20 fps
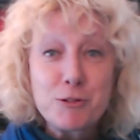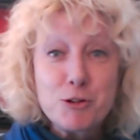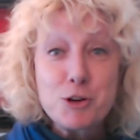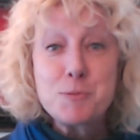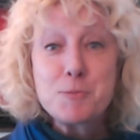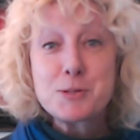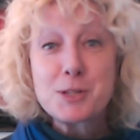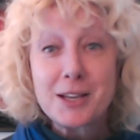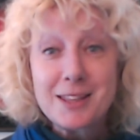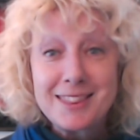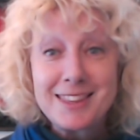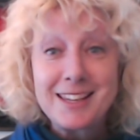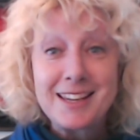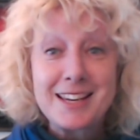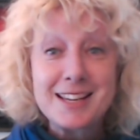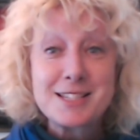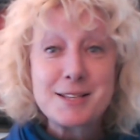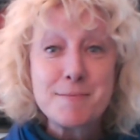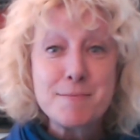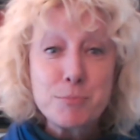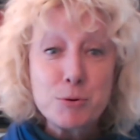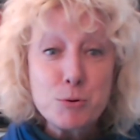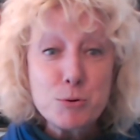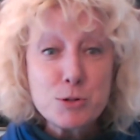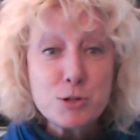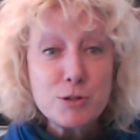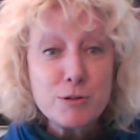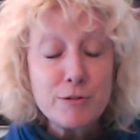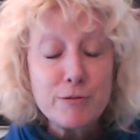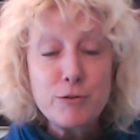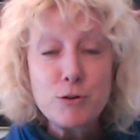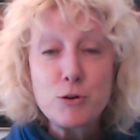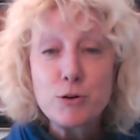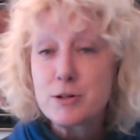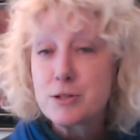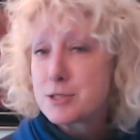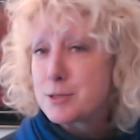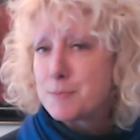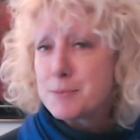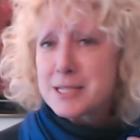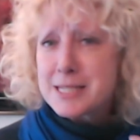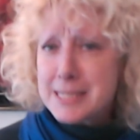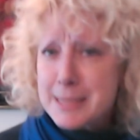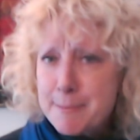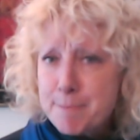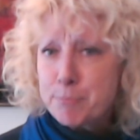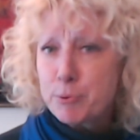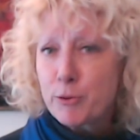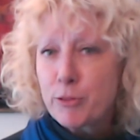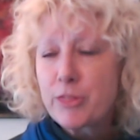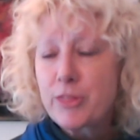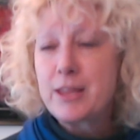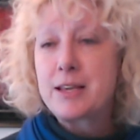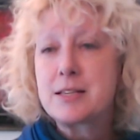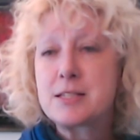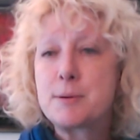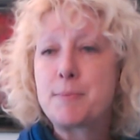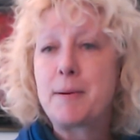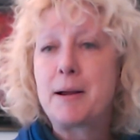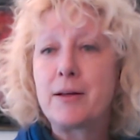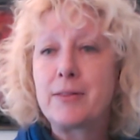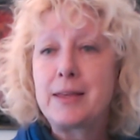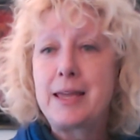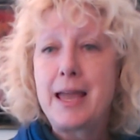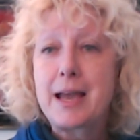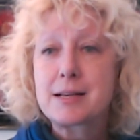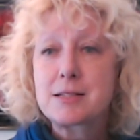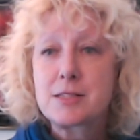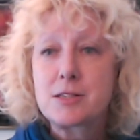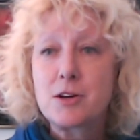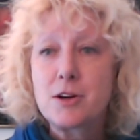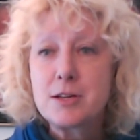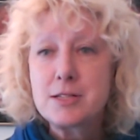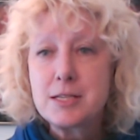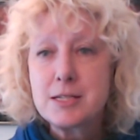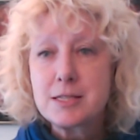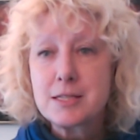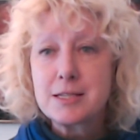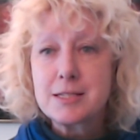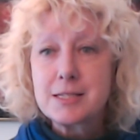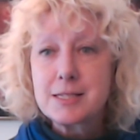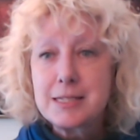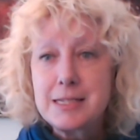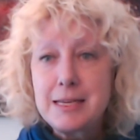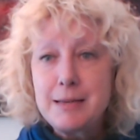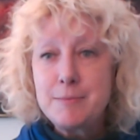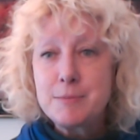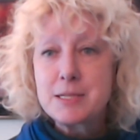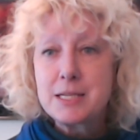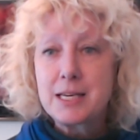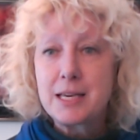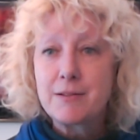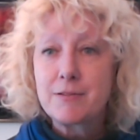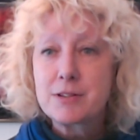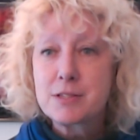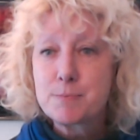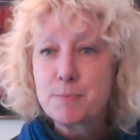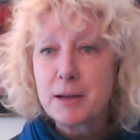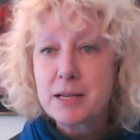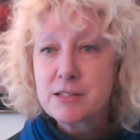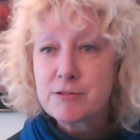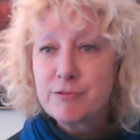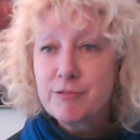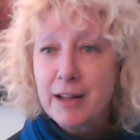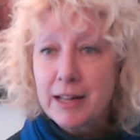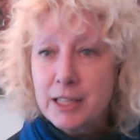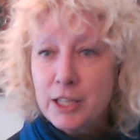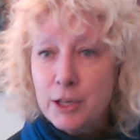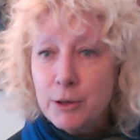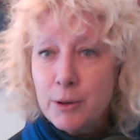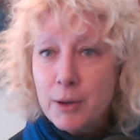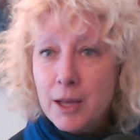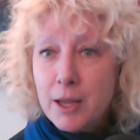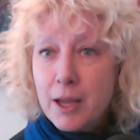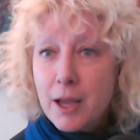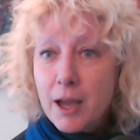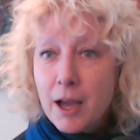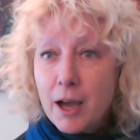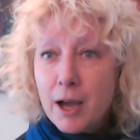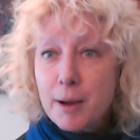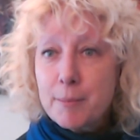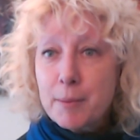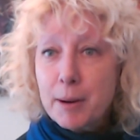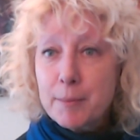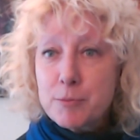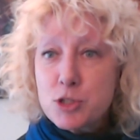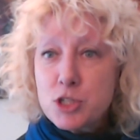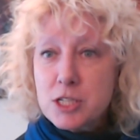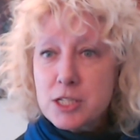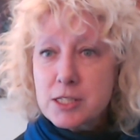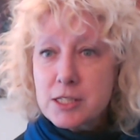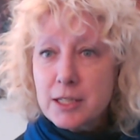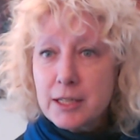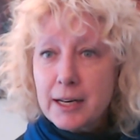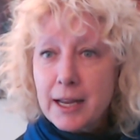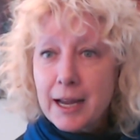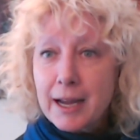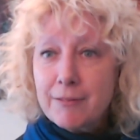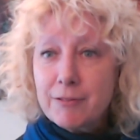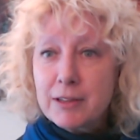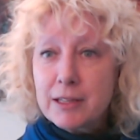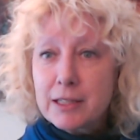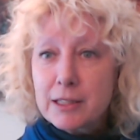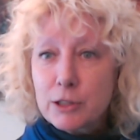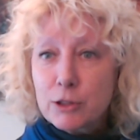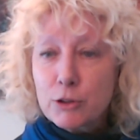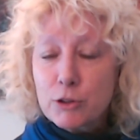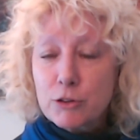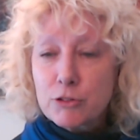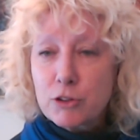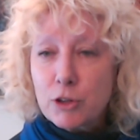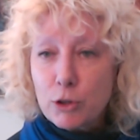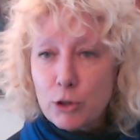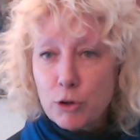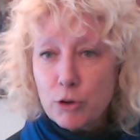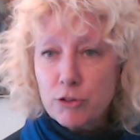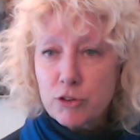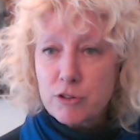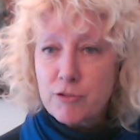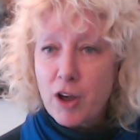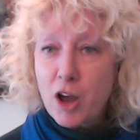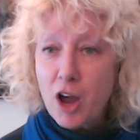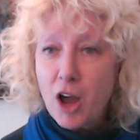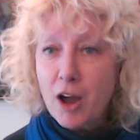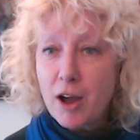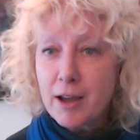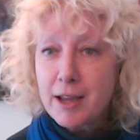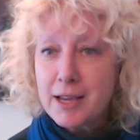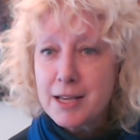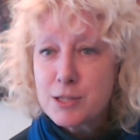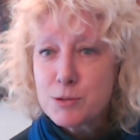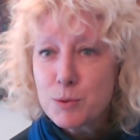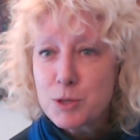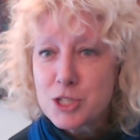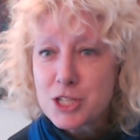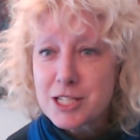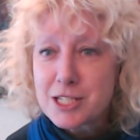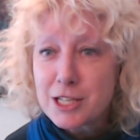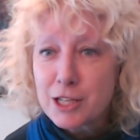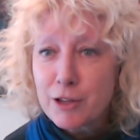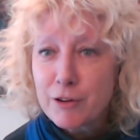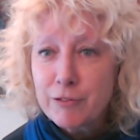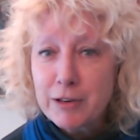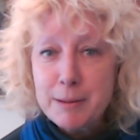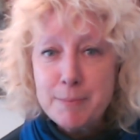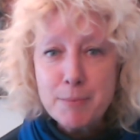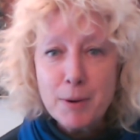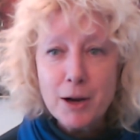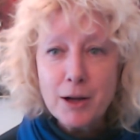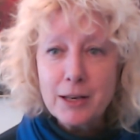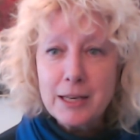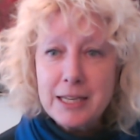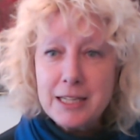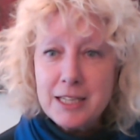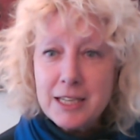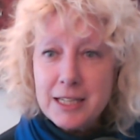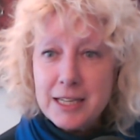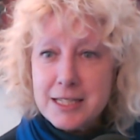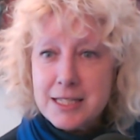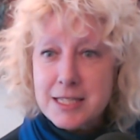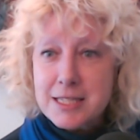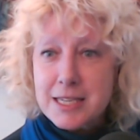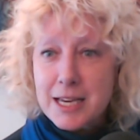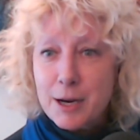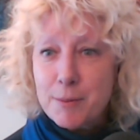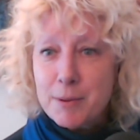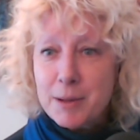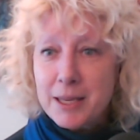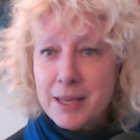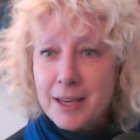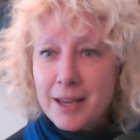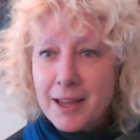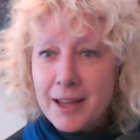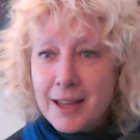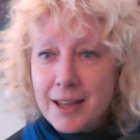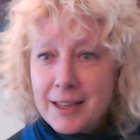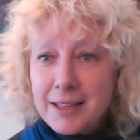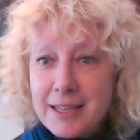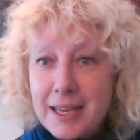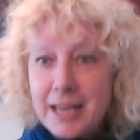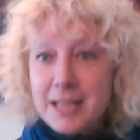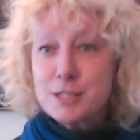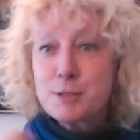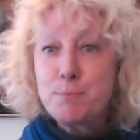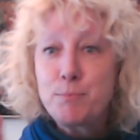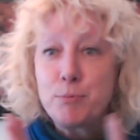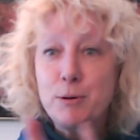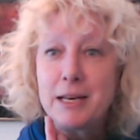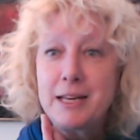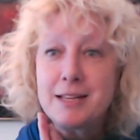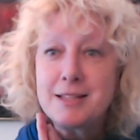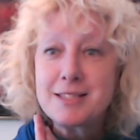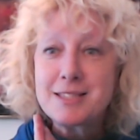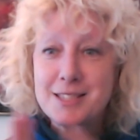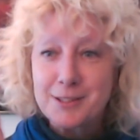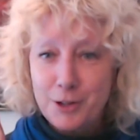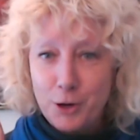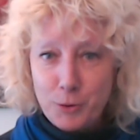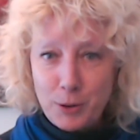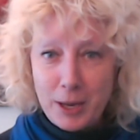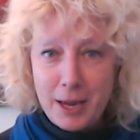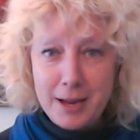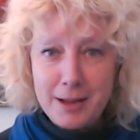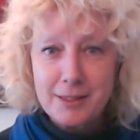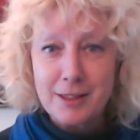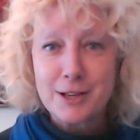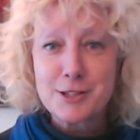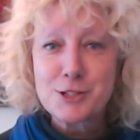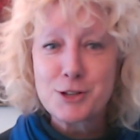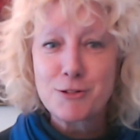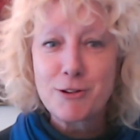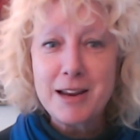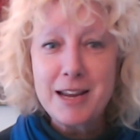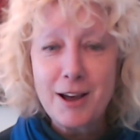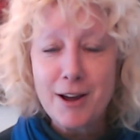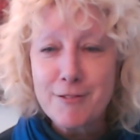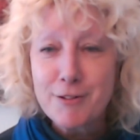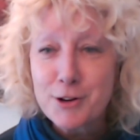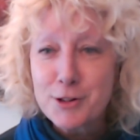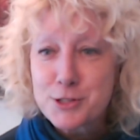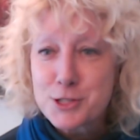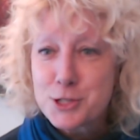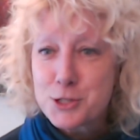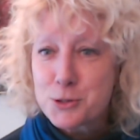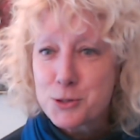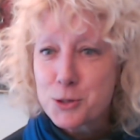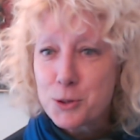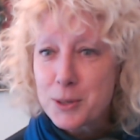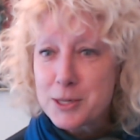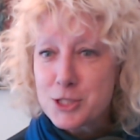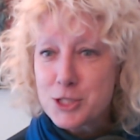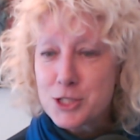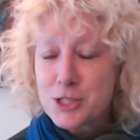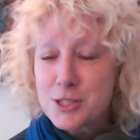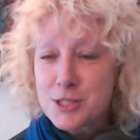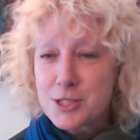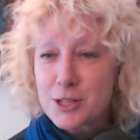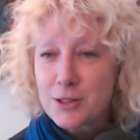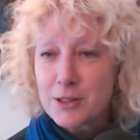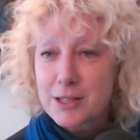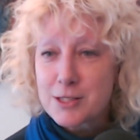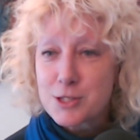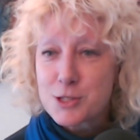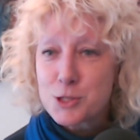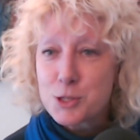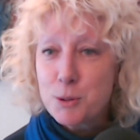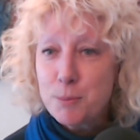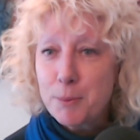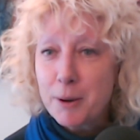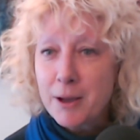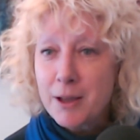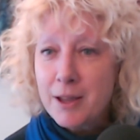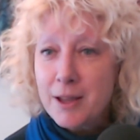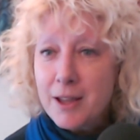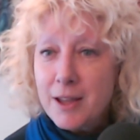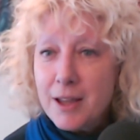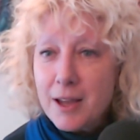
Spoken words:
groups I think it's important for, and some simple things about the exercises that seem to give us best value. I'm just going to have a little look. So lots of highs, which is lovely. Marlene, you need to tell me. Yes, brilliant. Okay, that's great. I've answered your question, so that's super.